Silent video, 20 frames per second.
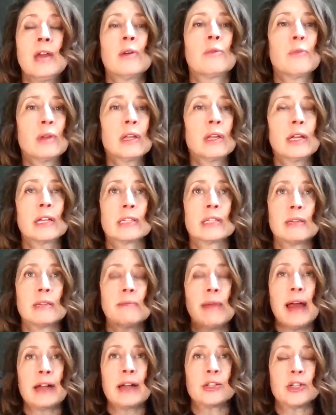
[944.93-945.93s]
Really, it's
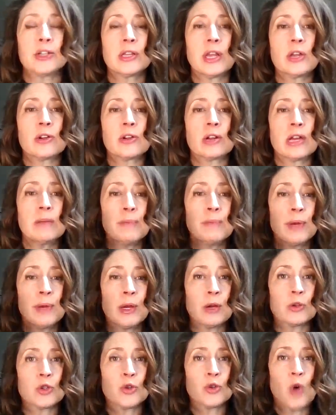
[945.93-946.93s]
imagining that you're keeping
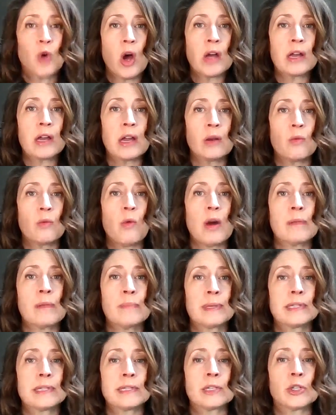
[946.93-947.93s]
your trunk in one
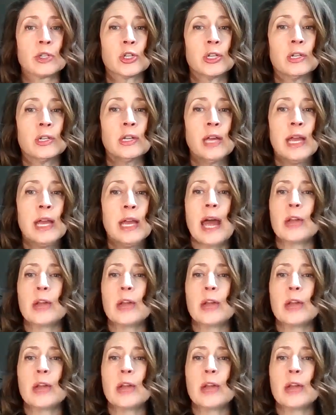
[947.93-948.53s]
position